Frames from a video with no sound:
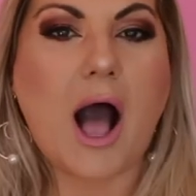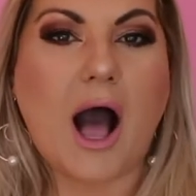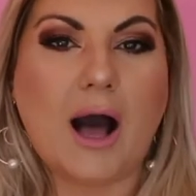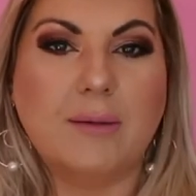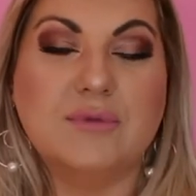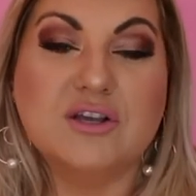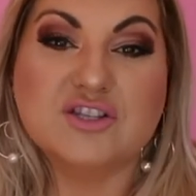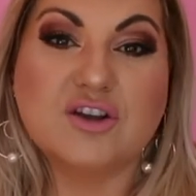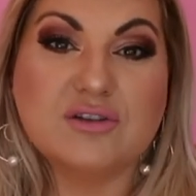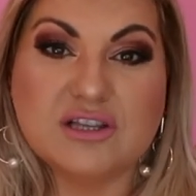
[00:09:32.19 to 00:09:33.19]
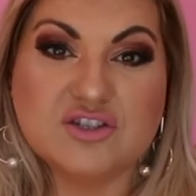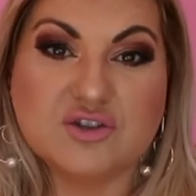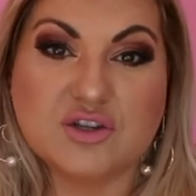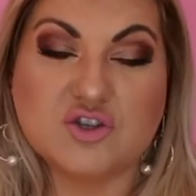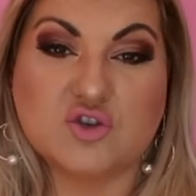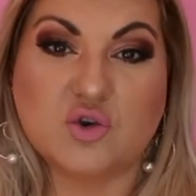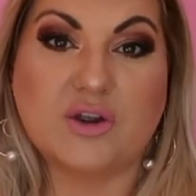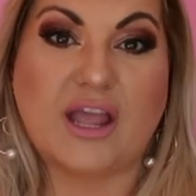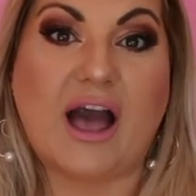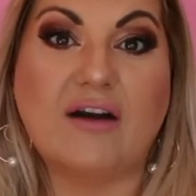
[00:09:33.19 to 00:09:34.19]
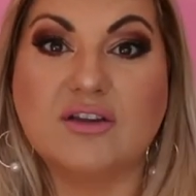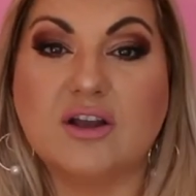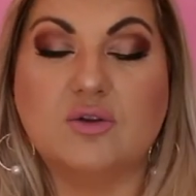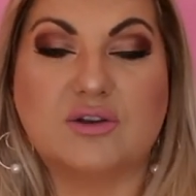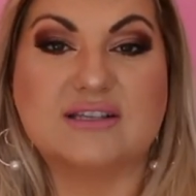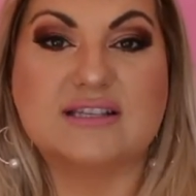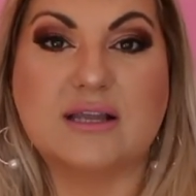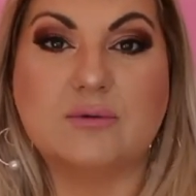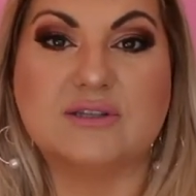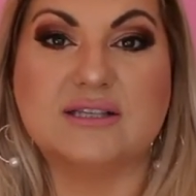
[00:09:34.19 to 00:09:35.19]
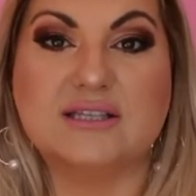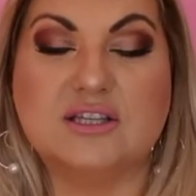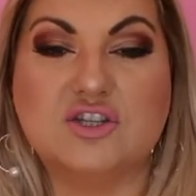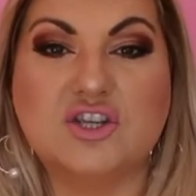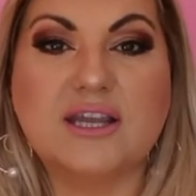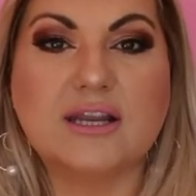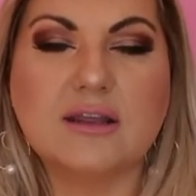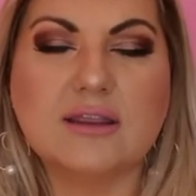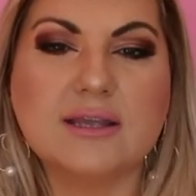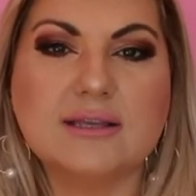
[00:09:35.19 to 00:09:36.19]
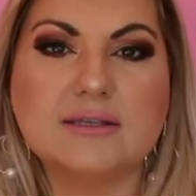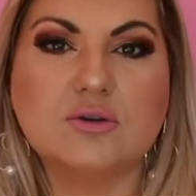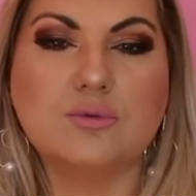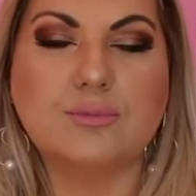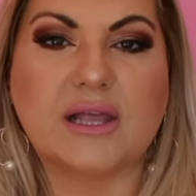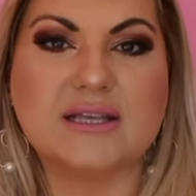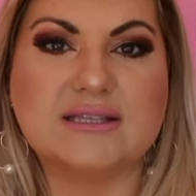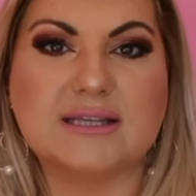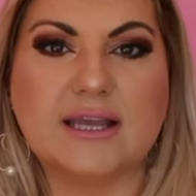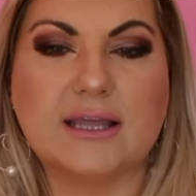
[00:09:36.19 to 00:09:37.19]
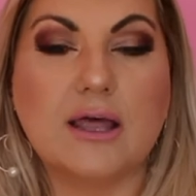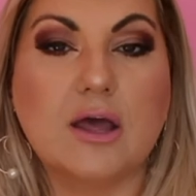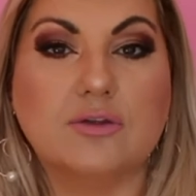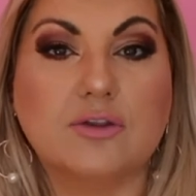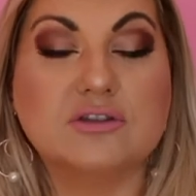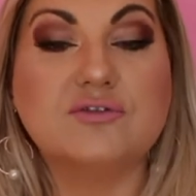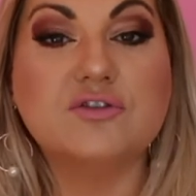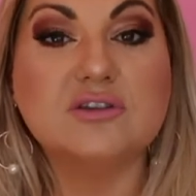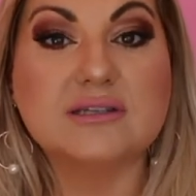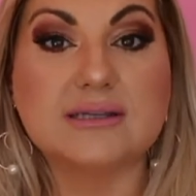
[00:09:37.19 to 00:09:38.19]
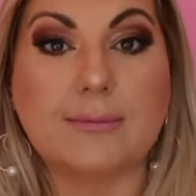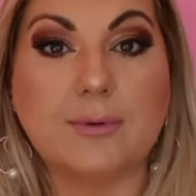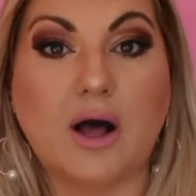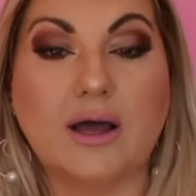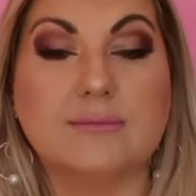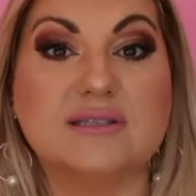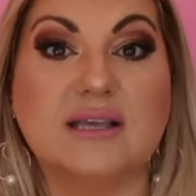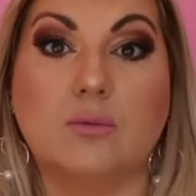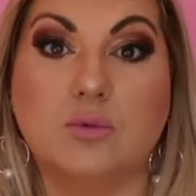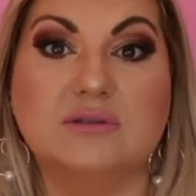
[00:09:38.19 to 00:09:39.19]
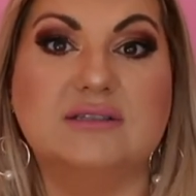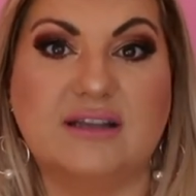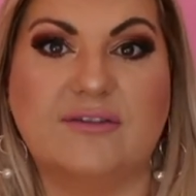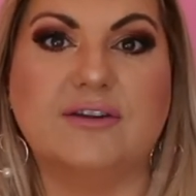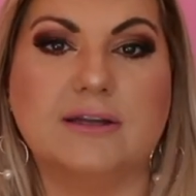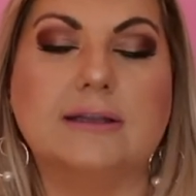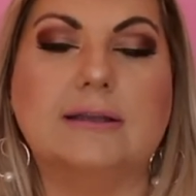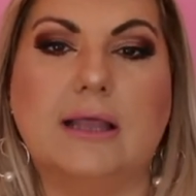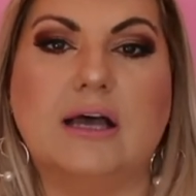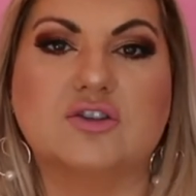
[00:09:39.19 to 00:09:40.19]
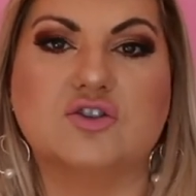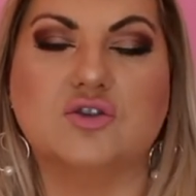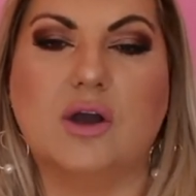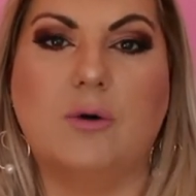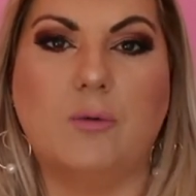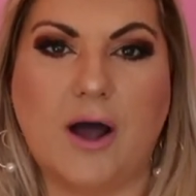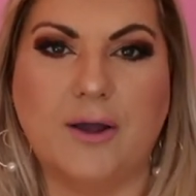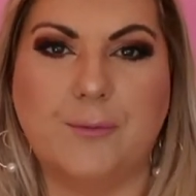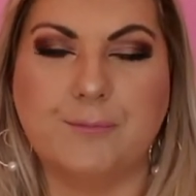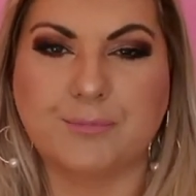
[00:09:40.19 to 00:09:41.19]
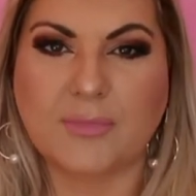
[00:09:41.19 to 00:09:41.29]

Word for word: Um, so I really do enjoy having a look and seeing what's in City Chic, and I think it's a good place to get those few staple items that will definitely last you a while.